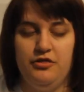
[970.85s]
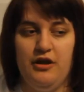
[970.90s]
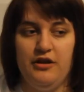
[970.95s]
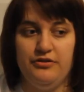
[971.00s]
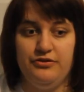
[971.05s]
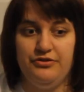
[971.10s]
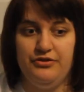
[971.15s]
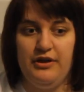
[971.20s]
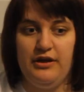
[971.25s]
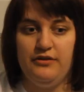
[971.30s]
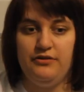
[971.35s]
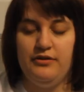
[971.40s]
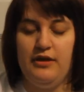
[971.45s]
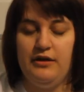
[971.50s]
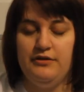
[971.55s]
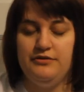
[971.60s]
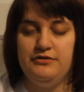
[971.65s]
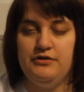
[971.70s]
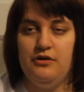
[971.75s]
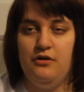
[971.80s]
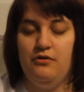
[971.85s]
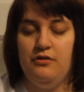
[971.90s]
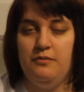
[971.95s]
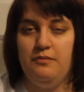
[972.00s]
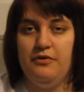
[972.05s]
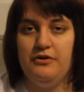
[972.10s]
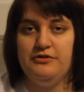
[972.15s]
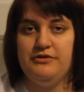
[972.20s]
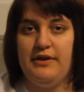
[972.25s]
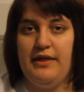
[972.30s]
I think that's the only
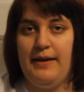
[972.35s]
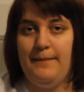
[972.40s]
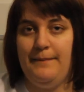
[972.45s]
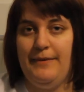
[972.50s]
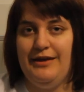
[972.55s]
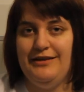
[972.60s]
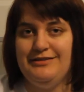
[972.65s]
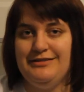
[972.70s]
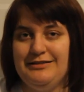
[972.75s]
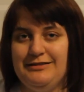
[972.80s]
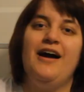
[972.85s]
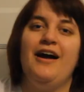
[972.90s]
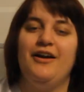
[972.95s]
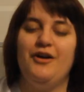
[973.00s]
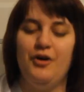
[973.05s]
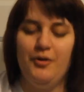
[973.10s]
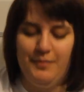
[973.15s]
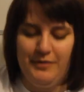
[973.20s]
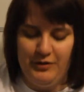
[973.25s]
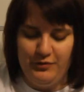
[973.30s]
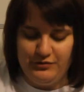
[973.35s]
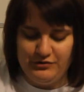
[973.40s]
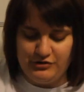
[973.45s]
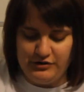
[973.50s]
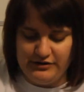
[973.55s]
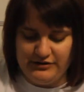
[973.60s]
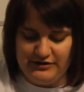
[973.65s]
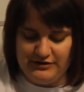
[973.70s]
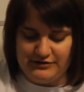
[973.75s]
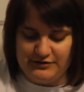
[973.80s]
person I miss. I hope you
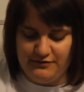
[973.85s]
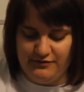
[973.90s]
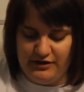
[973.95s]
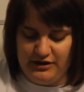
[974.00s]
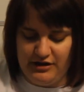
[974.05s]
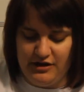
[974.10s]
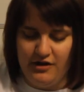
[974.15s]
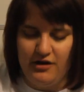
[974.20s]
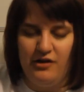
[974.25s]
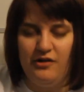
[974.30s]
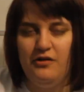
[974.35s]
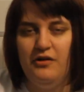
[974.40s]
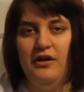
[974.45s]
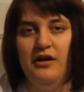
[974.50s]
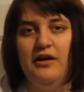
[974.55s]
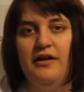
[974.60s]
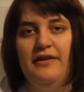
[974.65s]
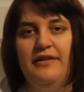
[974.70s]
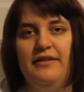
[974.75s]
enjoyed this video.